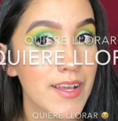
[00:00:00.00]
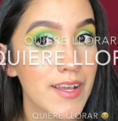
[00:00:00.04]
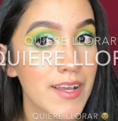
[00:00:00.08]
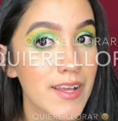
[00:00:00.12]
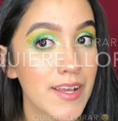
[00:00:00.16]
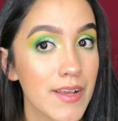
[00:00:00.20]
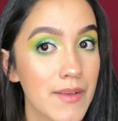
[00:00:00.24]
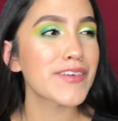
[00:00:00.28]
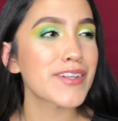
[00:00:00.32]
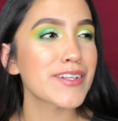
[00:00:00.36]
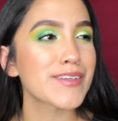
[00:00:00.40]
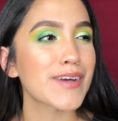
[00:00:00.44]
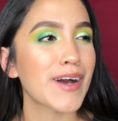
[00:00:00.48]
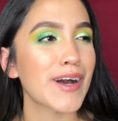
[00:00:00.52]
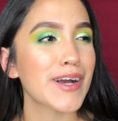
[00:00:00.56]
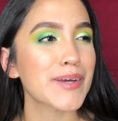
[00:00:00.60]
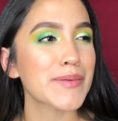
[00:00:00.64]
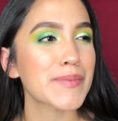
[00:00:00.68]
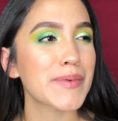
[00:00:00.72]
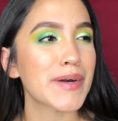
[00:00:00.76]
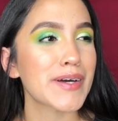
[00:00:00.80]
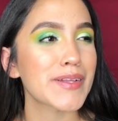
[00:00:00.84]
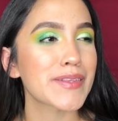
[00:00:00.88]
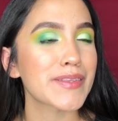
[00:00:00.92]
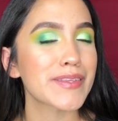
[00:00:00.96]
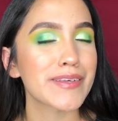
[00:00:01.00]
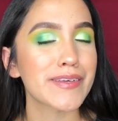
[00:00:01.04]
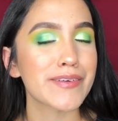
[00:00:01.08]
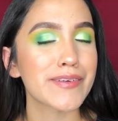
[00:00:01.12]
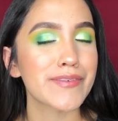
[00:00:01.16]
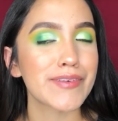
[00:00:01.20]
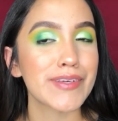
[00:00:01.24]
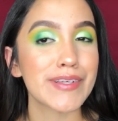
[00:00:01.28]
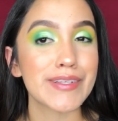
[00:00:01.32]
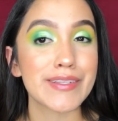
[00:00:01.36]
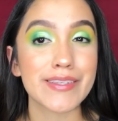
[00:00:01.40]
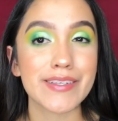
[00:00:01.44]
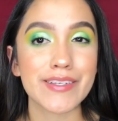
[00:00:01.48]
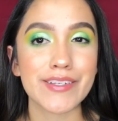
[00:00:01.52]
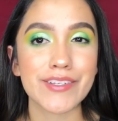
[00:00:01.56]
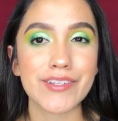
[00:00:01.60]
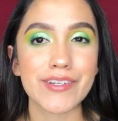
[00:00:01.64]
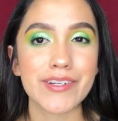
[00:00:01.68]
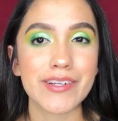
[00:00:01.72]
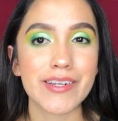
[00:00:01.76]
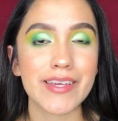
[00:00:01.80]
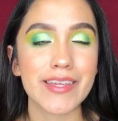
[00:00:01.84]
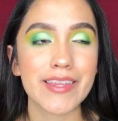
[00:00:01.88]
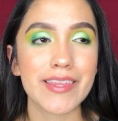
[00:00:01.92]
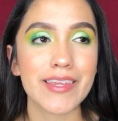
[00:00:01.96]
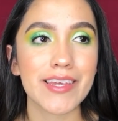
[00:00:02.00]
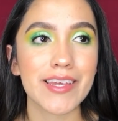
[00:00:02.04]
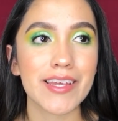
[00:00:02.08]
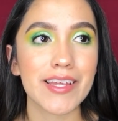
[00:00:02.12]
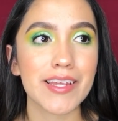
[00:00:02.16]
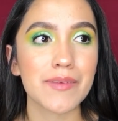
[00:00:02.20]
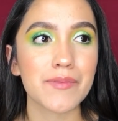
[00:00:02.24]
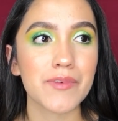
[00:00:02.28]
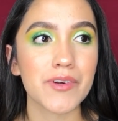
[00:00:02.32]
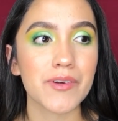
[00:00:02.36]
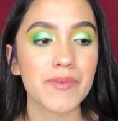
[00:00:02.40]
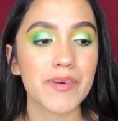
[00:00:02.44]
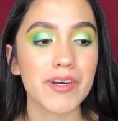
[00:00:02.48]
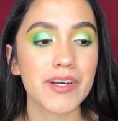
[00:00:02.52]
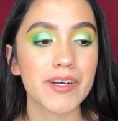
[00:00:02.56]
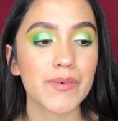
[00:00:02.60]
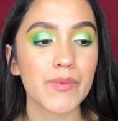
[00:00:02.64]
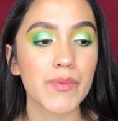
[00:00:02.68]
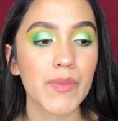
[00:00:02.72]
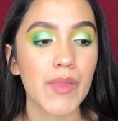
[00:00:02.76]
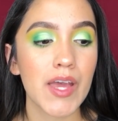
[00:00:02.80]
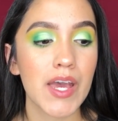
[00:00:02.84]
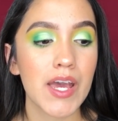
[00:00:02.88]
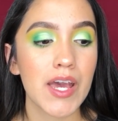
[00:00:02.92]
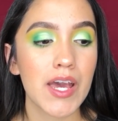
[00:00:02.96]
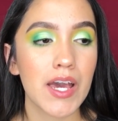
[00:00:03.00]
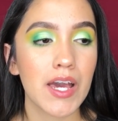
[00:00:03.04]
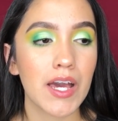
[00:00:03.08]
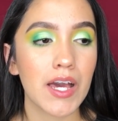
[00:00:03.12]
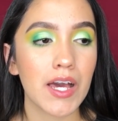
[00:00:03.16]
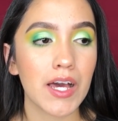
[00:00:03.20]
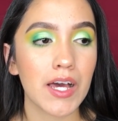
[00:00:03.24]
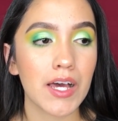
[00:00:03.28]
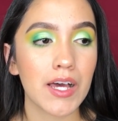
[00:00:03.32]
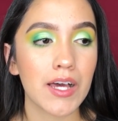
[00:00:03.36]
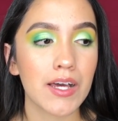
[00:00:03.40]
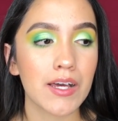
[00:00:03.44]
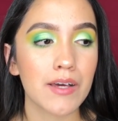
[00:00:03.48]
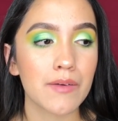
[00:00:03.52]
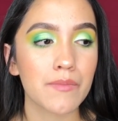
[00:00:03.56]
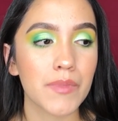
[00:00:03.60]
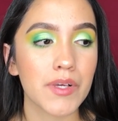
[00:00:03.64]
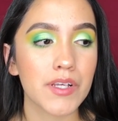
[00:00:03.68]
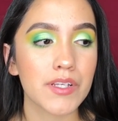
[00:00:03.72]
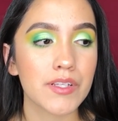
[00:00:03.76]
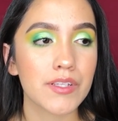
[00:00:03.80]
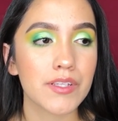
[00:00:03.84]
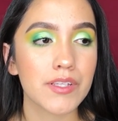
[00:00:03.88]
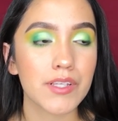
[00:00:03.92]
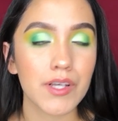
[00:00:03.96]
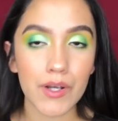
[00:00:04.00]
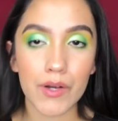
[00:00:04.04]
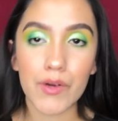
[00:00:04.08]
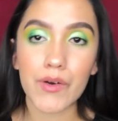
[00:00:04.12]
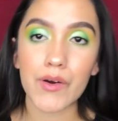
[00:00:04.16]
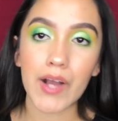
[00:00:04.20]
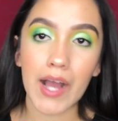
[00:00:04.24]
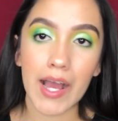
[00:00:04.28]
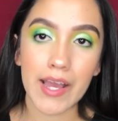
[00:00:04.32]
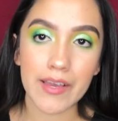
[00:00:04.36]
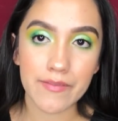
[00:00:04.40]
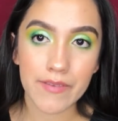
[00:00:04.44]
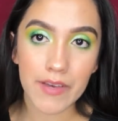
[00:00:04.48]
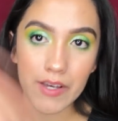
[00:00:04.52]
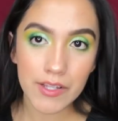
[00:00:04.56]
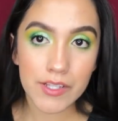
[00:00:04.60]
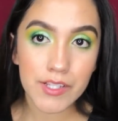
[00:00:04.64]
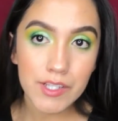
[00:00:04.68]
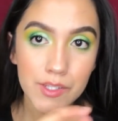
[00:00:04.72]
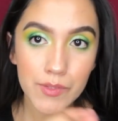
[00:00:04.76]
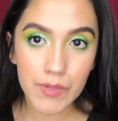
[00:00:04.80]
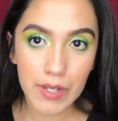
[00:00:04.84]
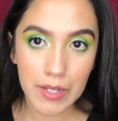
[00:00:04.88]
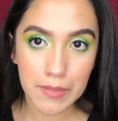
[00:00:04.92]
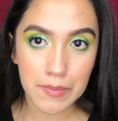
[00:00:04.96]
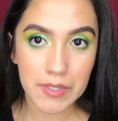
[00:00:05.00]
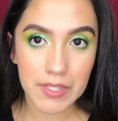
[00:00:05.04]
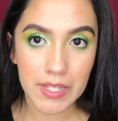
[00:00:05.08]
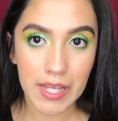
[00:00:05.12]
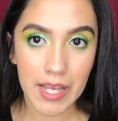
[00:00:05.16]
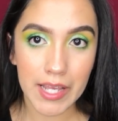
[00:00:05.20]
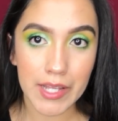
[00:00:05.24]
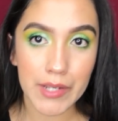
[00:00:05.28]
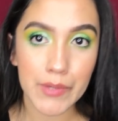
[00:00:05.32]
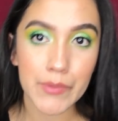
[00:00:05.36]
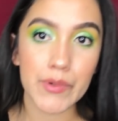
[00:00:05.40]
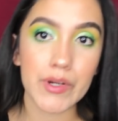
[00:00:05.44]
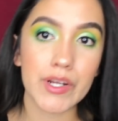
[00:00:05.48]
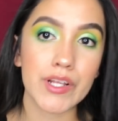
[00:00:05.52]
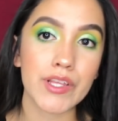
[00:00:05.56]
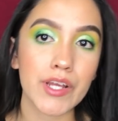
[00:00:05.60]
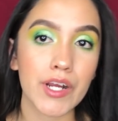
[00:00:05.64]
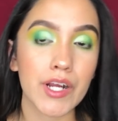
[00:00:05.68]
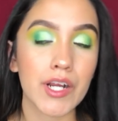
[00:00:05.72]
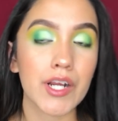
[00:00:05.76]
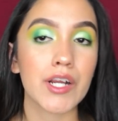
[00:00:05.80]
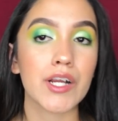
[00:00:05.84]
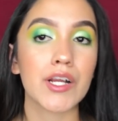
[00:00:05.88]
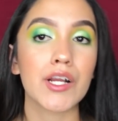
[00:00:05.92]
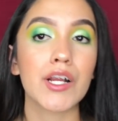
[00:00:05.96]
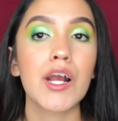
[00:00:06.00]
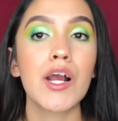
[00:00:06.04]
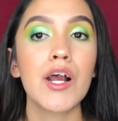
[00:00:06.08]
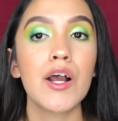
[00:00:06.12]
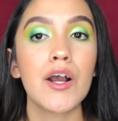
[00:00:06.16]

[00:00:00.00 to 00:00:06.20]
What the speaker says: I haven't talked about the visa journey thing anymore. Wow. So I found this website where there